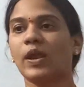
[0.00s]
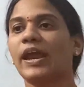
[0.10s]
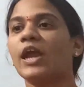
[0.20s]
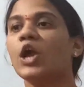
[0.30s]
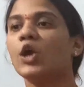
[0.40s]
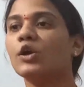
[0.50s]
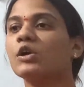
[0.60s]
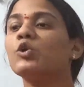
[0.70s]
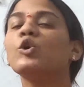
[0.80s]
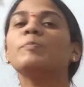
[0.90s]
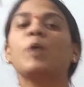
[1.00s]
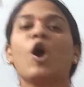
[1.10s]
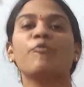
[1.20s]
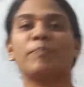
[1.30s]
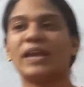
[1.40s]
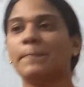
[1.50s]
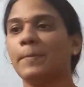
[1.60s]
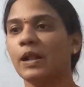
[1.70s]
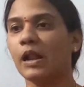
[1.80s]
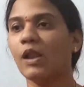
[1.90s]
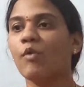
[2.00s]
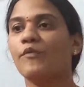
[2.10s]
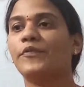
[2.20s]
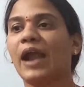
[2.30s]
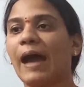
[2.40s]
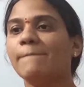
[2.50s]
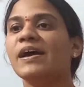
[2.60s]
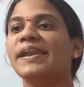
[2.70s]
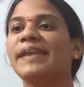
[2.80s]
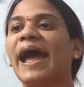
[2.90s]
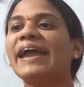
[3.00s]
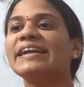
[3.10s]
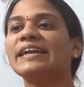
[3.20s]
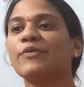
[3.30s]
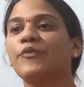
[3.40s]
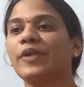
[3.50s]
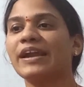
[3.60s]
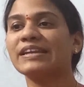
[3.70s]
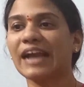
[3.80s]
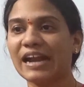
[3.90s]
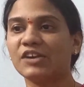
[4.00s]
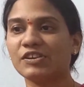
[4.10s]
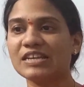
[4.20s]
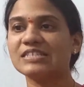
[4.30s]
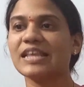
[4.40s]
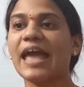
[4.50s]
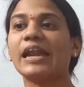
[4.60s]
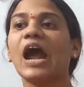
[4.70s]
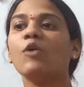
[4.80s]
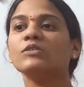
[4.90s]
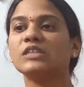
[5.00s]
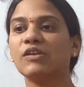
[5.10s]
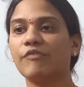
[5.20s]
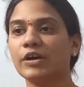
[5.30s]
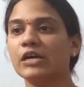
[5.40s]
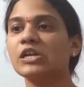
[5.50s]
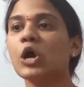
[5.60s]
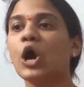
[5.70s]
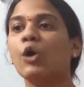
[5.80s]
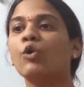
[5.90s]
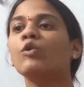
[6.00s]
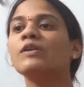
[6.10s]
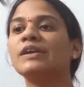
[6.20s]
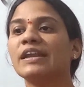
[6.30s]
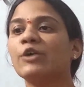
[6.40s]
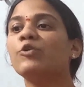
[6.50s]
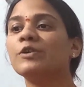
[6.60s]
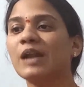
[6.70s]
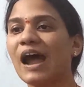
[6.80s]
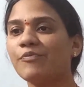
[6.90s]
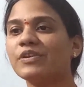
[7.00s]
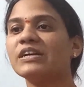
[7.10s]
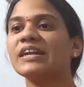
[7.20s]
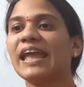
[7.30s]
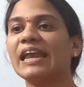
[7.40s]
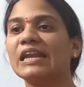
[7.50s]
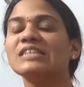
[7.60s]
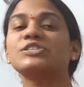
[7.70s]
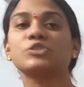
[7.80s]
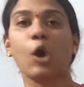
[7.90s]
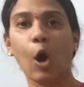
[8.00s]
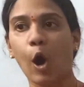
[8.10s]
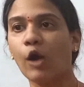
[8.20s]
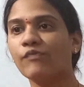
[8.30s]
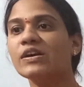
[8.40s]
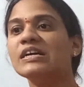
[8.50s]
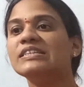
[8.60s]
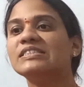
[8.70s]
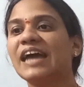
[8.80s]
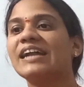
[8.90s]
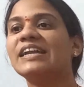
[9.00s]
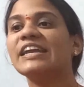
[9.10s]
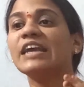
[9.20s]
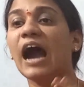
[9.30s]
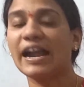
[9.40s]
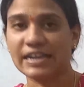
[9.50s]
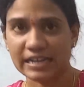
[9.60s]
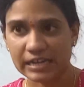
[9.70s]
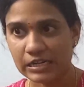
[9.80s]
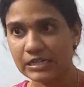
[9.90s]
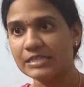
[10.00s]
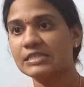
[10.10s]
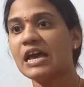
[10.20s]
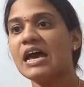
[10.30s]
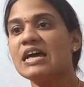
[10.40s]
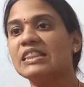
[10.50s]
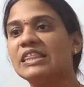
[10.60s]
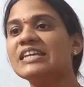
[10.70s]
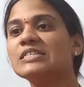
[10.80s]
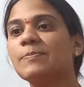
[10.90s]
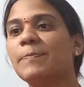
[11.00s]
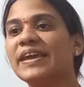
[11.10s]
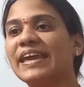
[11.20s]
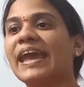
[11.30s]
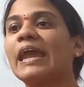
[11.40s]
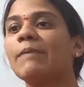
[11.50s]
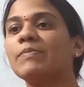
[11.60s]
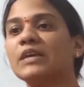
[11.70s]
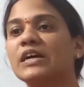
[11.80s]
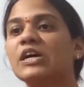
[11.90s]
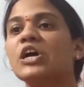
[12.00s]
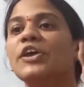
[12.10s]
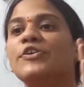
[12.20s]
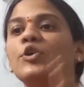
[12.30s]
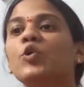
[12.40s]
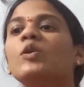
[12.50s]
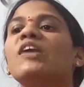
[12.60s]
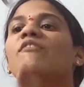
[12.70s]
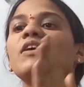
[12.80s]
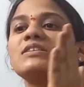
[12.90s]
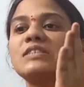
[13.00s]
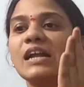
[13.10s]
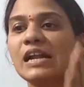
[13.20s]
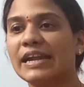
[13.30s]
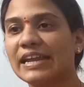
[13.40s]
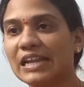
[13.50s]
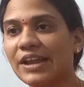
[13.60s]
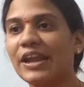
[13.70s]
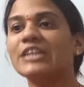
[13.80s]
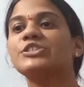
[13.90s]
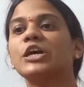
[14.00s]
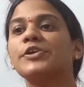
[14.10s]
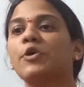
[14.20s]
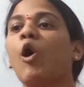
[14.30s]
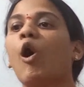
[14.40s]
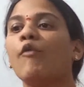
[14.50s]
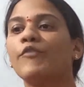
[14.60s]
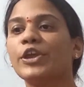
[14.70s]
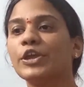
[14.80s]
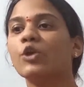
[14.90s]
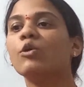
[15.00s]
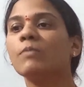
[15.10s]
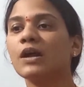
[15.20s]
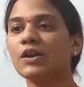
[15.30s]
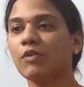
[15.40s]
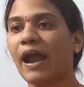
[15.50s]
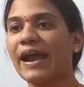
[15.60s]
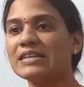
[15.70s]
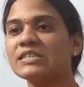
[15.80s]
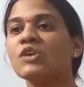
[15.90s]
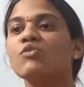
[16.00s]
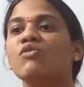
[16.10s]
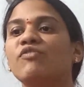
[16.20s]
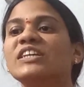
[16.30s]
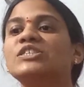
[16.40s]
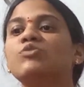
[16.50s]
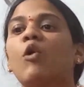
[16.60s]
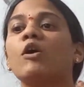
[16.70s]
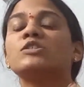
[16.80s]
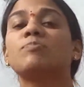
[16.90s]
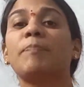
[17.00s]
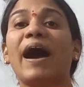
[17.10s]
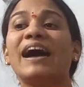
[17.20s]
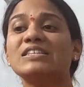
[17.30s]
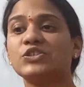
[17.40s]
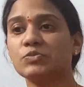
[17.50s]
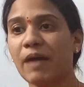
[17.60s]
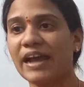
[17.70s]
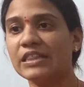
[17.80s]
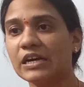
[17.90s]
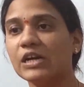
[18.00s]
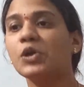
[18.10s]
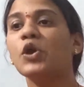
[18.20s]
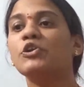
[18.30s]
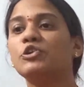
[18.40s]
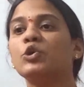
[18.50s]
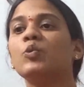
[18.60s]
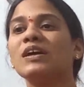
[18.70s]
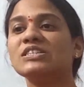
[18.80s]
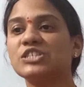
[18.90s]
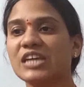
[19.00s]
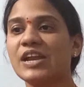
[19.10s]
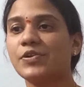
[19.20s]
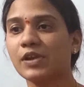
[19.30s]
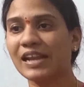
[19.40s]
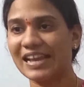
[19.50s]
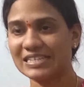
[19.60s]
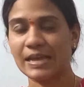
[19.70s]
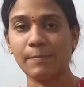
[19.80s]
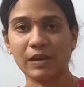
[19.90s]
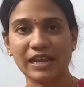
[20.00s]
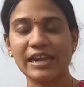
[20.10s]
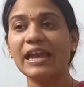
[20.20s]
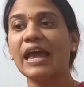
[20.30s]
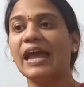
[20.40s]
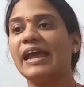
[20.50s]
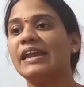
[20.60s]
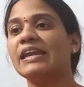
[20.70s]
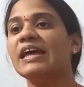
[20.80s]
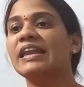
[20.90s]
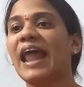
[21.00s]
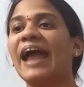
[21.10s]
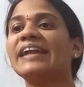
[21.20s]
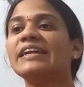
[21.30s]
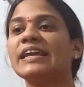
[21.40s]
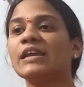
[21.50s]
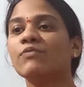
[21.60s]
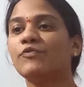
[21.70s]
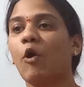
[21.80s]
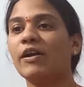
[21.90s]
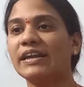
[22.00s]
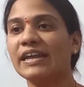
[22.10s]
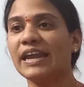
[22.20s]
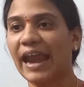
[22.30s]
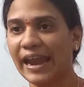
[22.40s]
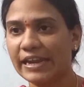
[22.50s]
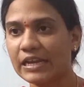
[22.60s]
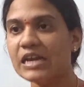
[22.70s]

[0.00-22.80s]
a group of people from 9 different countries around the world who drafted a list of 30 articles. This became the Universal Declaration of Human Rights, which was passed by the UN General Assembly in 1948.